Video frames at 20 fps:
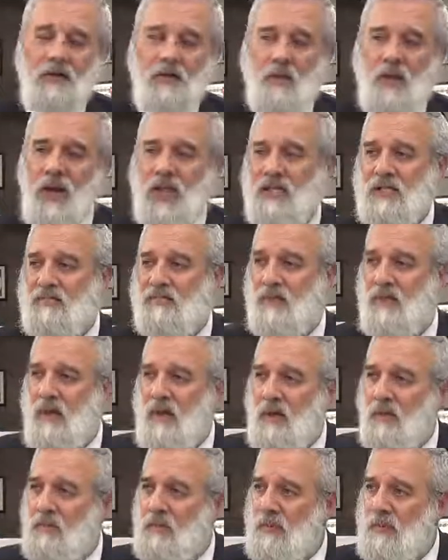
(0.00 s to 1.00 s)
to ask for
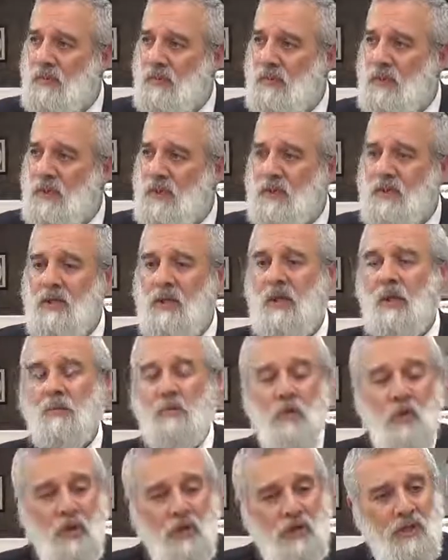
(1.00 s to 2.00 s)
help. The
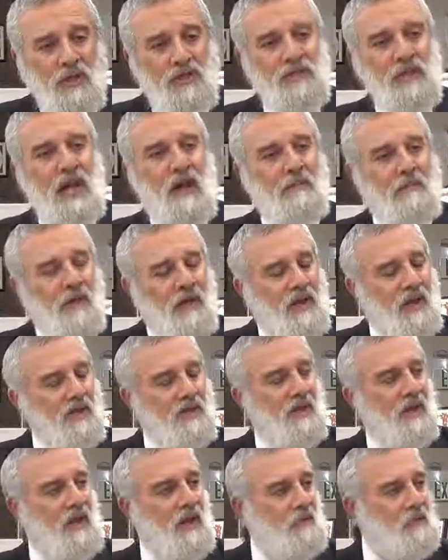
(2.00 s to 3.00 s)
community is
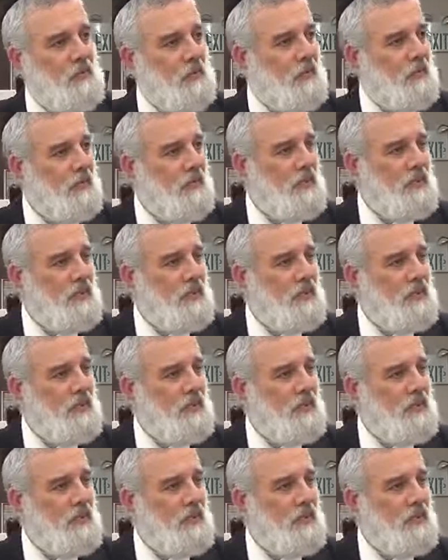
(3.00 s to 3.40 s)
obligated to help you.